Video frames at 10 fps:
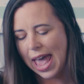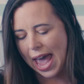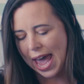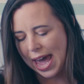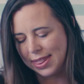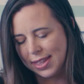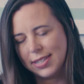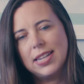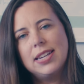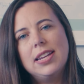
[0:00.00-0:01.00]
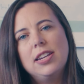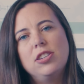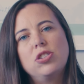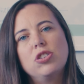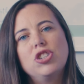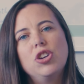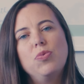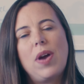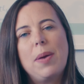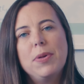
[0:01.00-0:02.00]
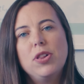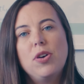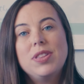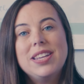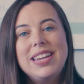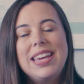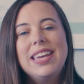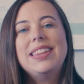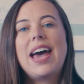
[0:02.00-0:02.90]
at the tendon insertion right below the knee.